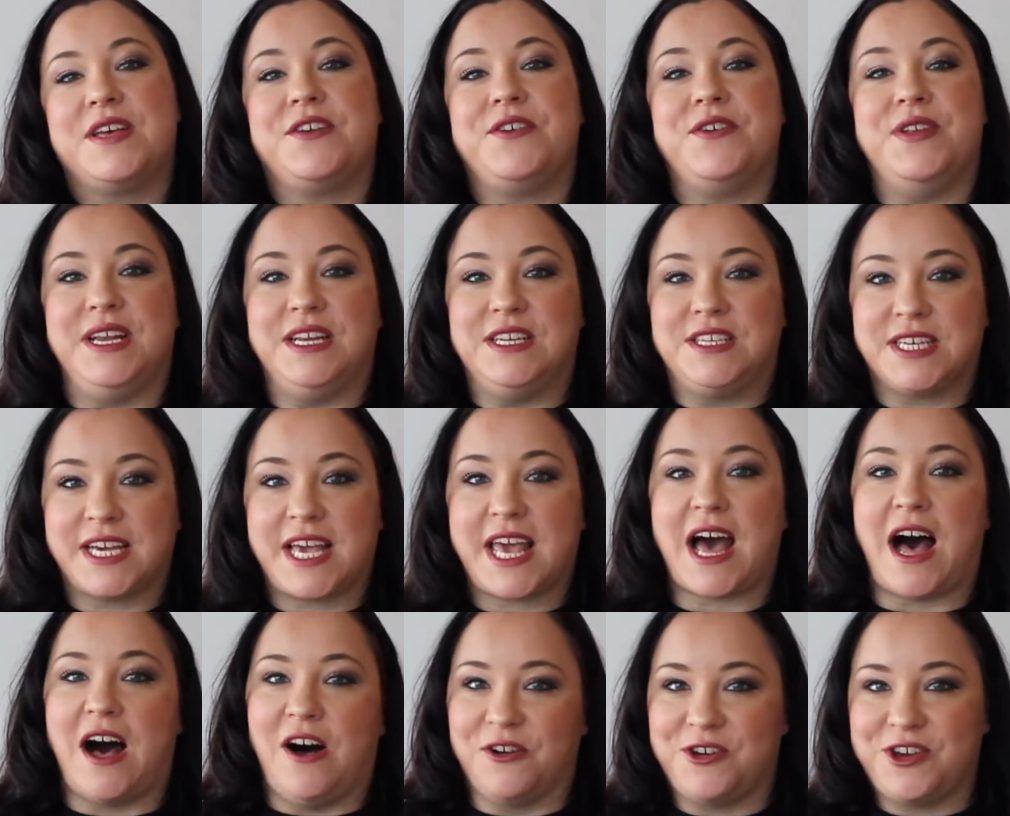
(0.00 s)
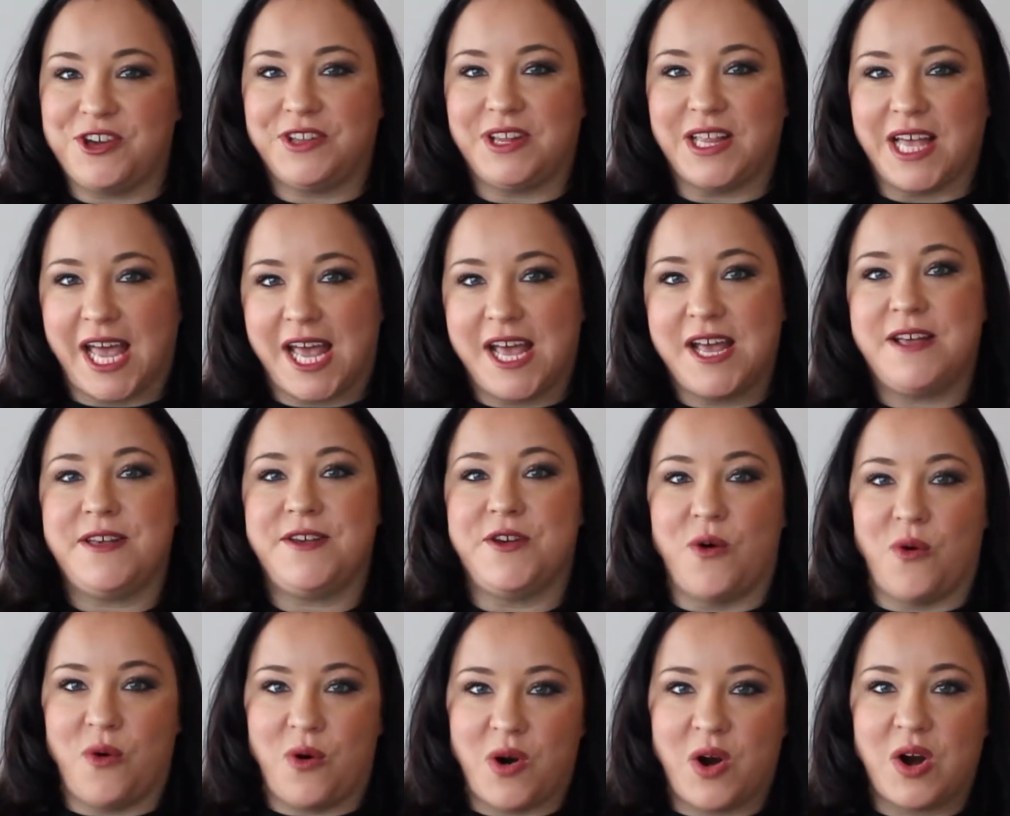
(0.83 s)
You need to calculate
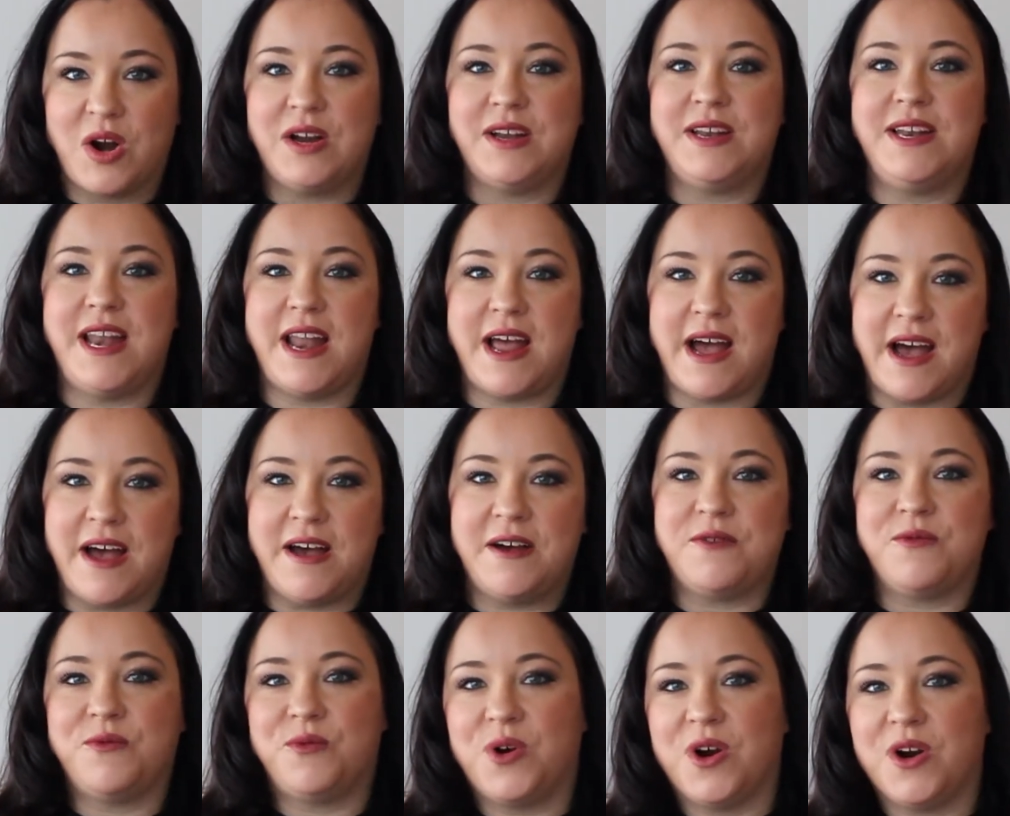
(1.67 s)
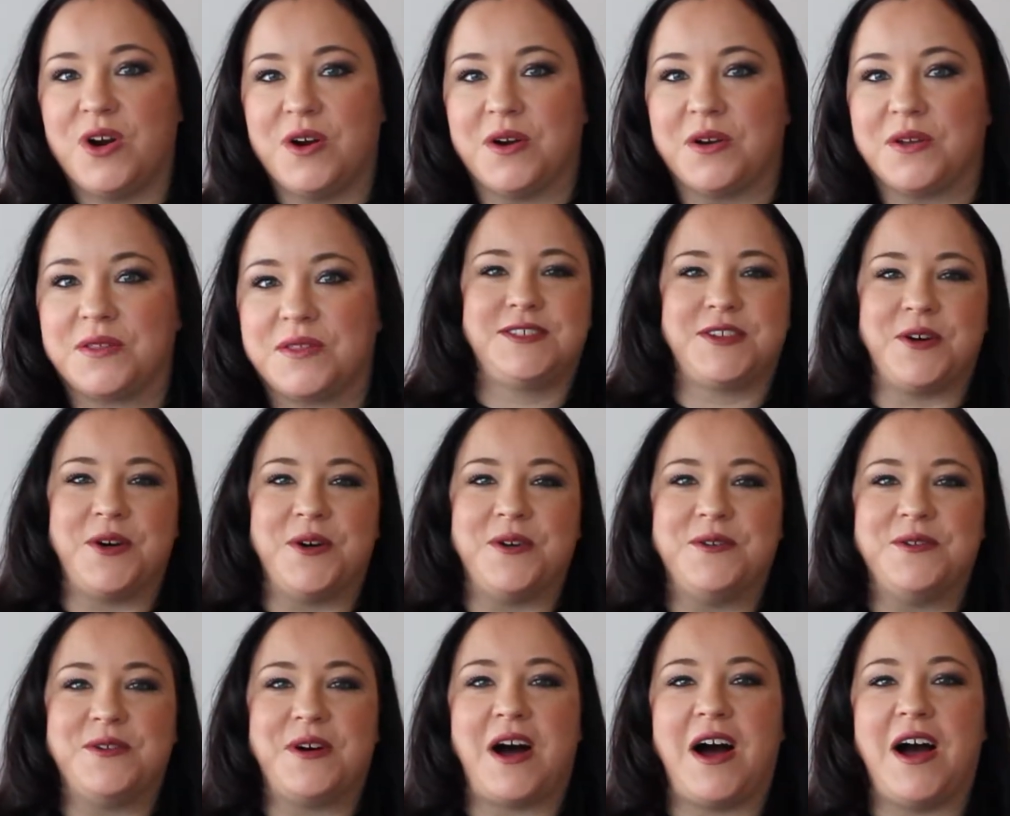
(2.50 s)
your net worth.
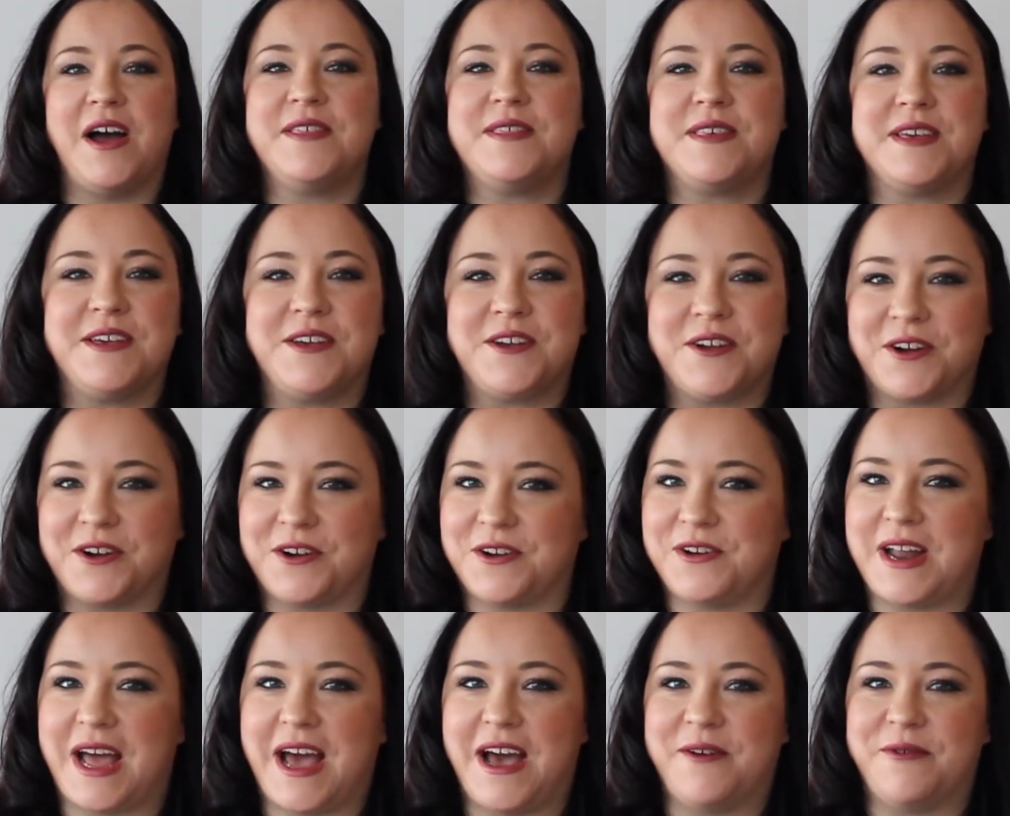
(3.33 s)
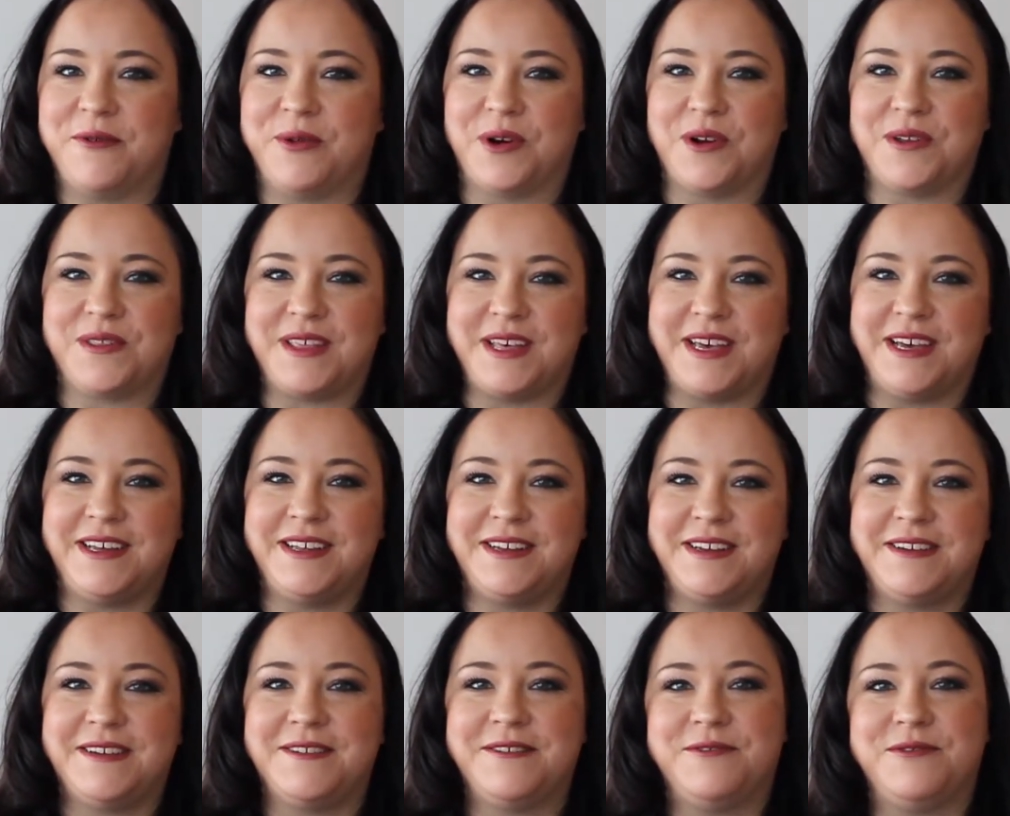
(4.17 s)
So I think you're net worth it,
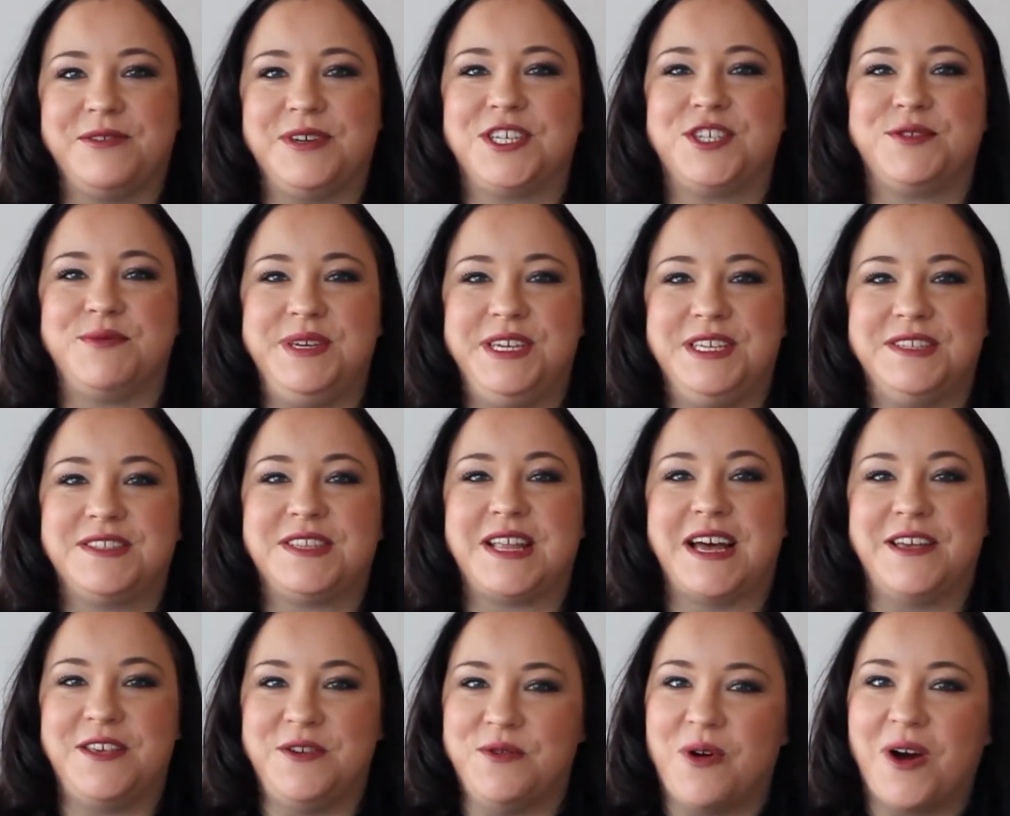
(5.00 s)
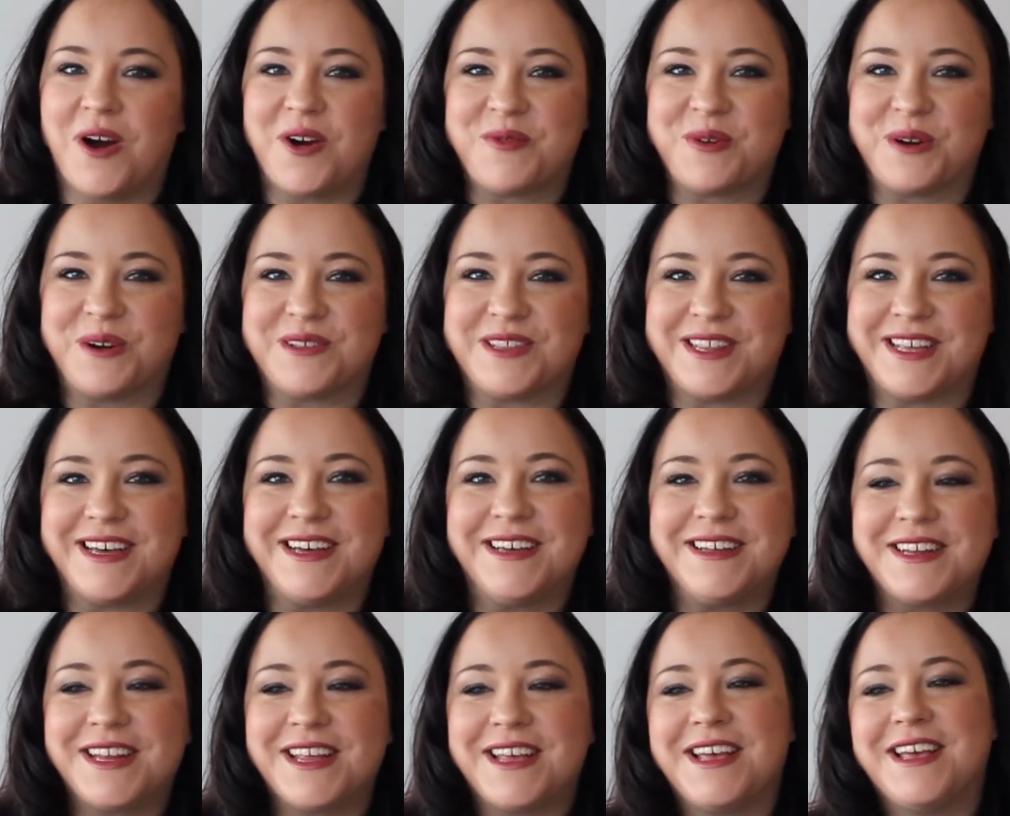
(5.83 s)
which means that you are worth
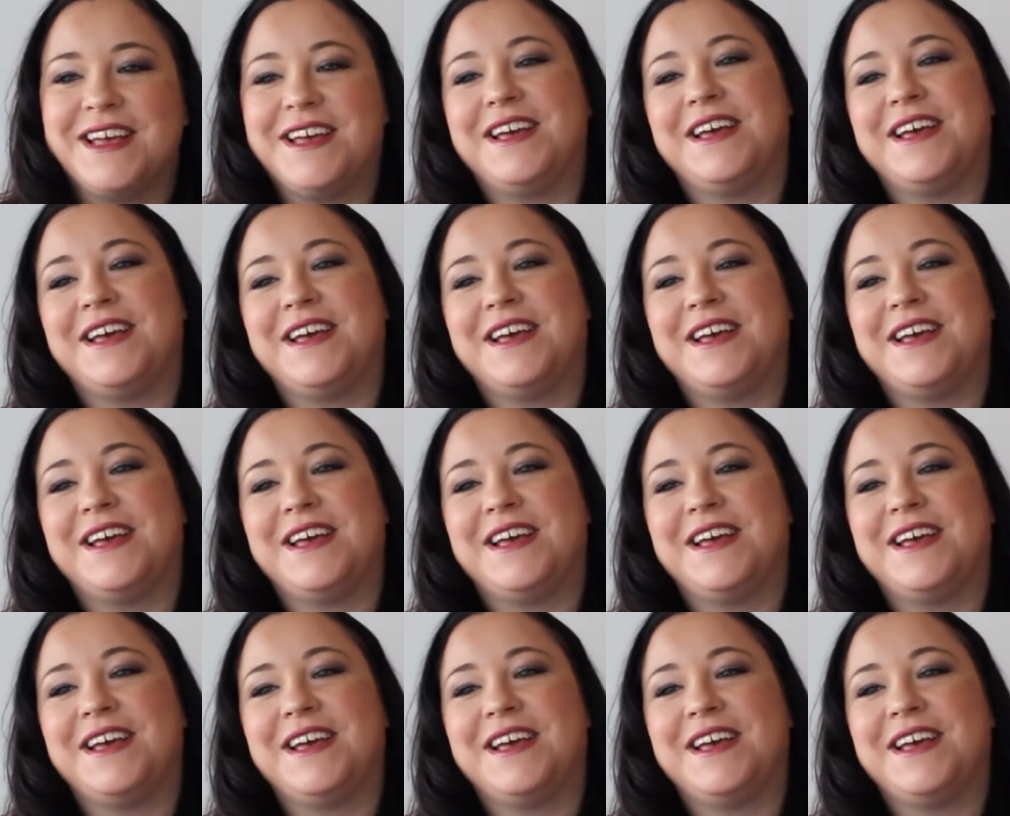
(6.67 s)
it.